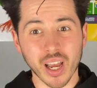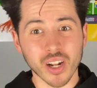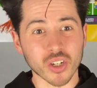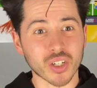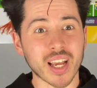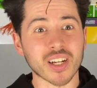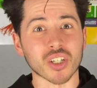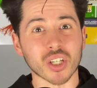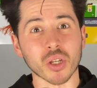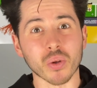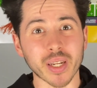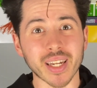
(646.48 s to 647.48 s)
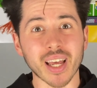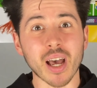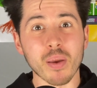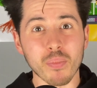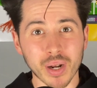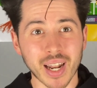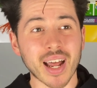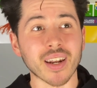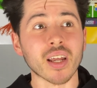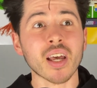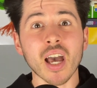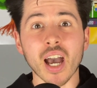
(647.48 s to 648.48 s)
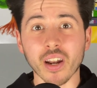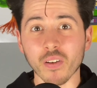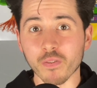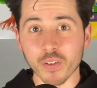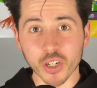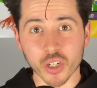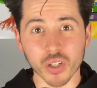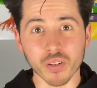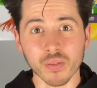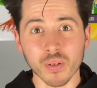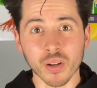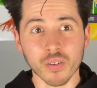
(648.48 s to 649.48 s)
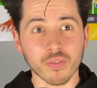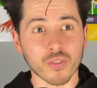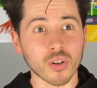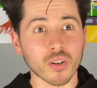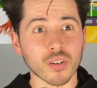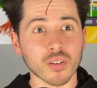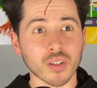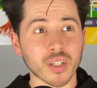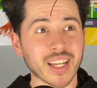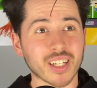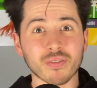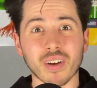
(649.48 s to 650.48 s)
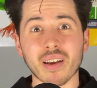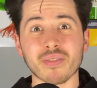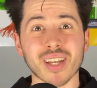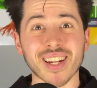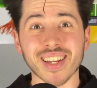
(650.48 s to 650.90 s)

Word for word: and just executing a plan and a vision for the next five, ten